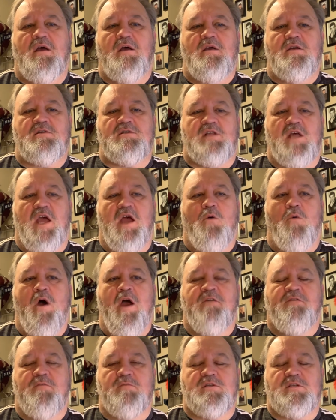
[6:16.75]
Stay
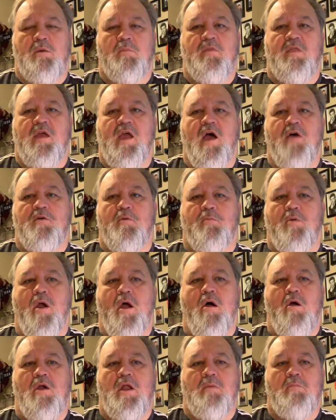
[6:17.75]
away from some of the other
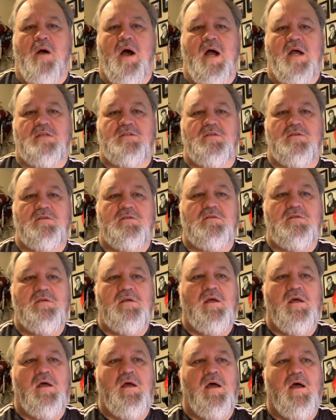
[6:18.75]
priority boxes
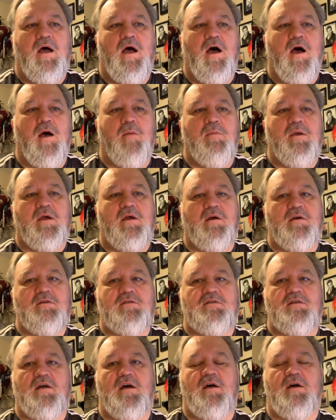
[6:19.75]
uh,
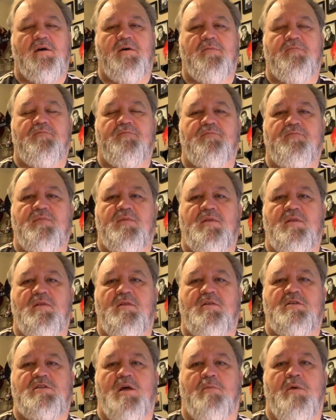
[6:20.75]
because uh,
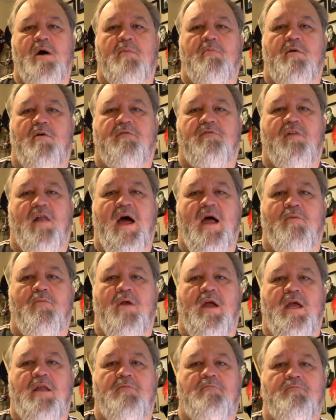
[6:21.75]
some of them are flat
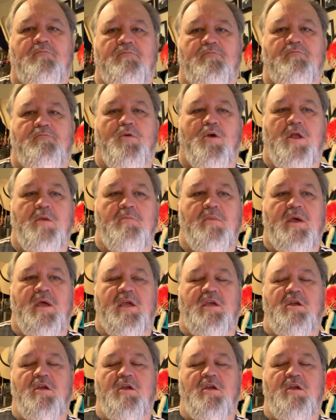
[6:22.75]
rate pretty big.